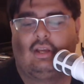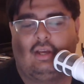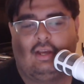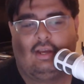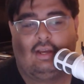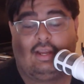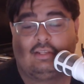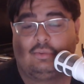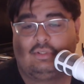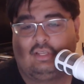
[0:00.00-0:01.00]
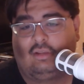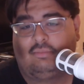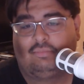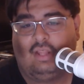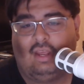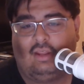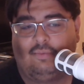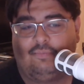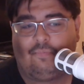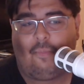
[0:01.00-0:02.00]
I guess we'll see.
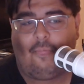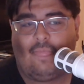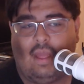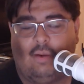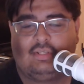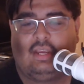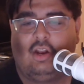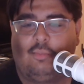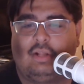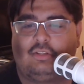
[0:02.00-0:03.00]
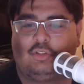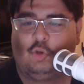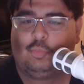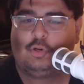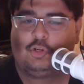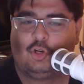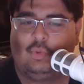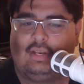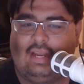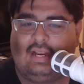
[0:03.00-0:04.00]
And I would say, I'm not super sure
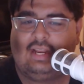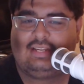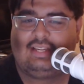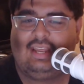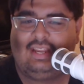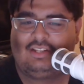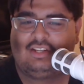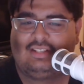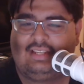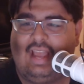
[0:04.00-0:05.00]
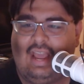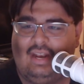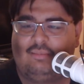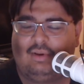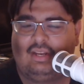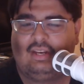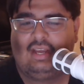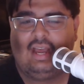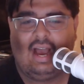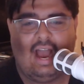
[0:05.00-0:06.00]
what deck I take just yet, but
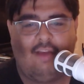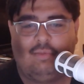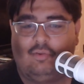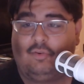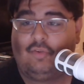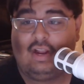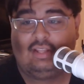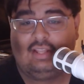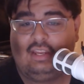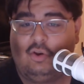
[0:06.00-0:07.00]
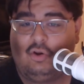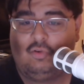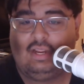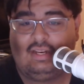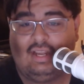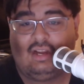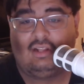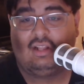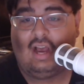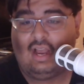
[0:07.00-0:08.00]
I've been refining that Yoda Rican deck a
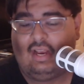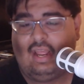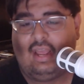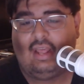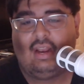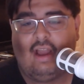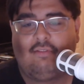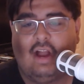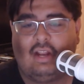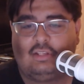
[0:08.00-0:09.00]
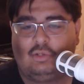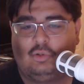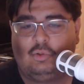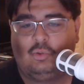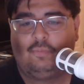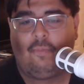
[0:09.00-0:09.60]
lot, and I've got it to